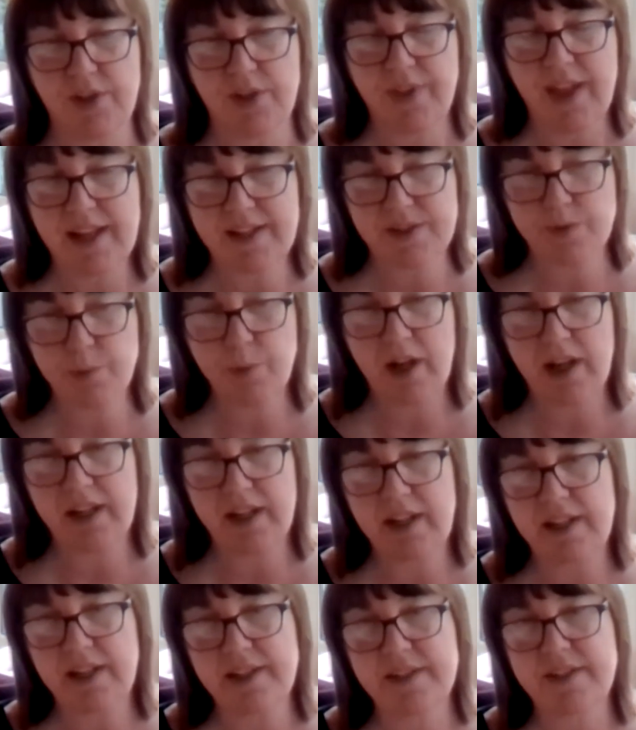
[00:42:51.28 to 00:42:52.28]
So that's why
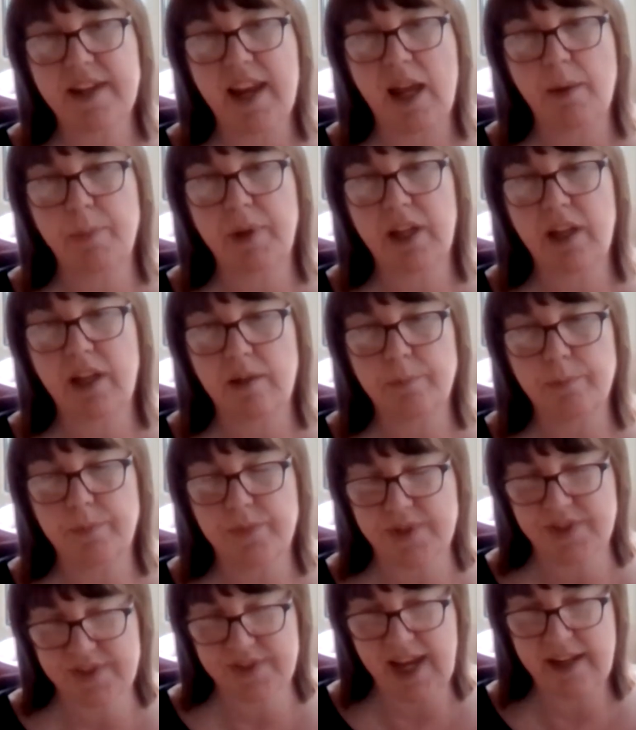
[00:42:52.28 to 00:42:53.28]
it's now become
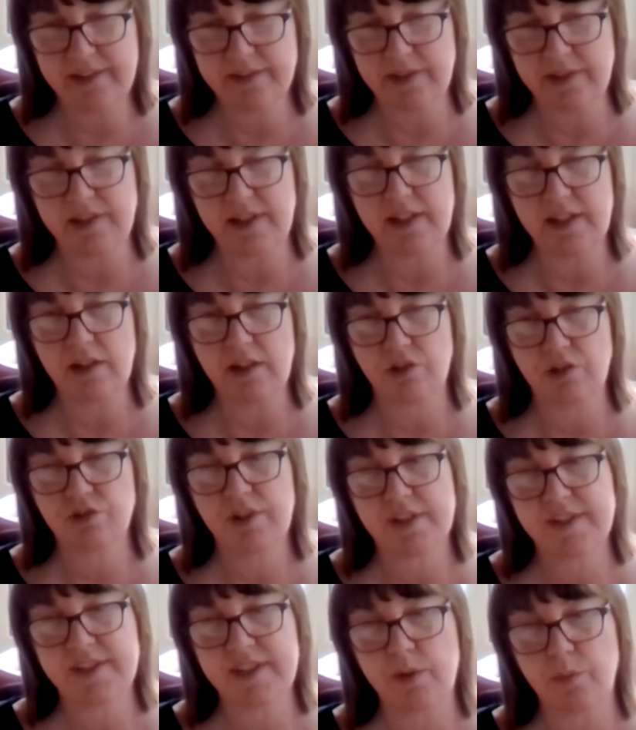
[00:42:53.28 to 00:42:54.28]
standard in our
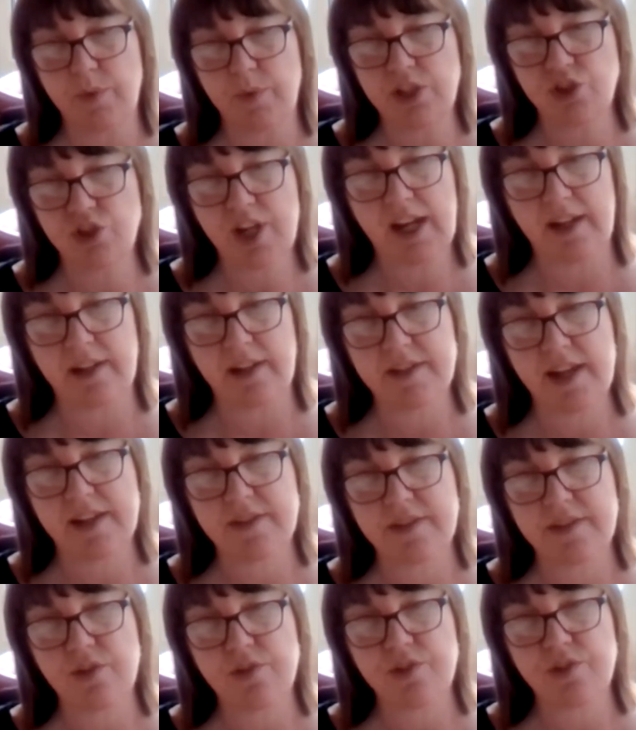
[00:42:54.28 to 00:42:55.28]
trust that we check a
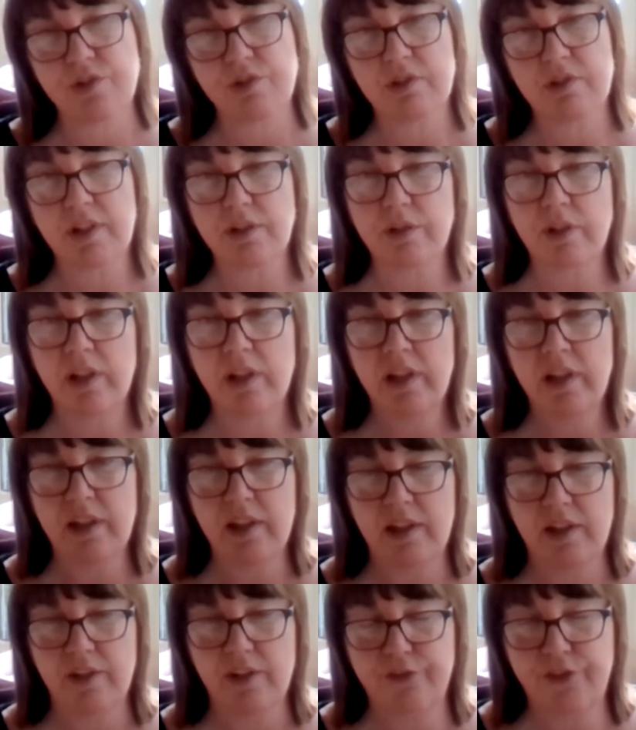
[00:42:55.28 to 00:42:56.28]
testosterone
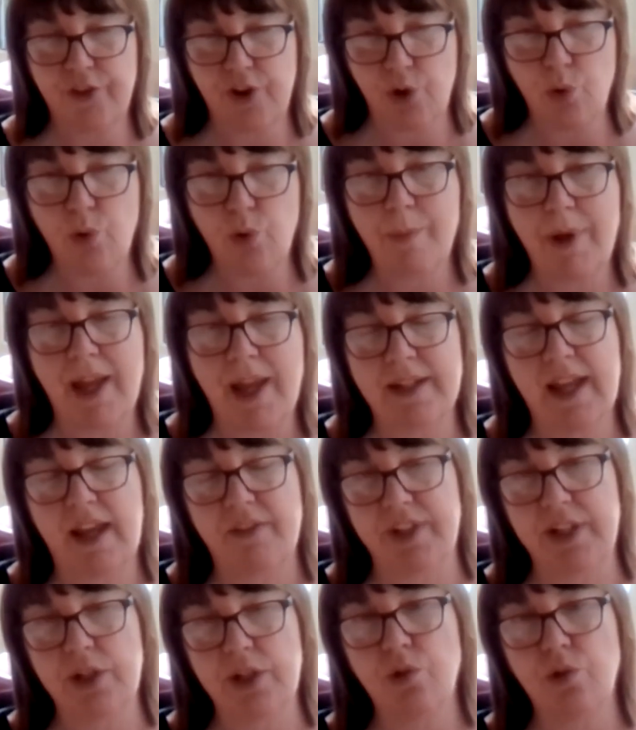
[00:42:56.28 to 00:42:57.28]
for all men
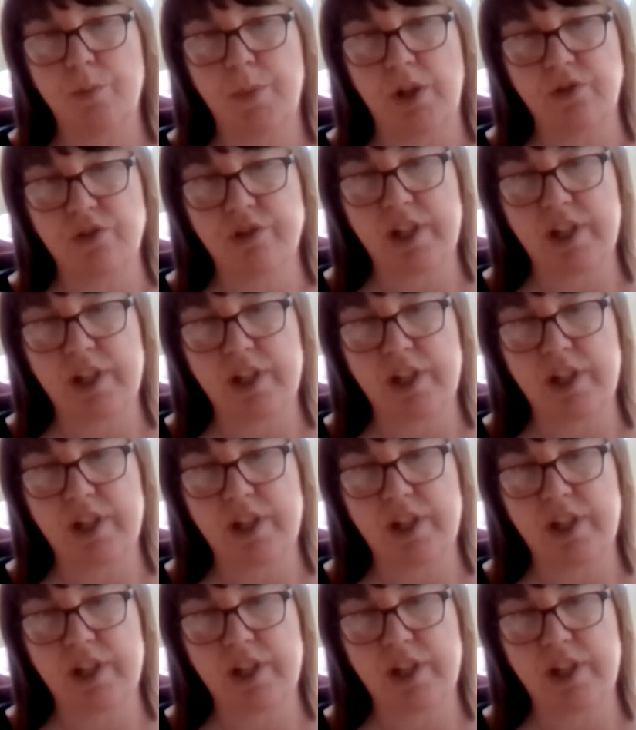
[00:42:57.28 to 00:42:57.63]
having hormone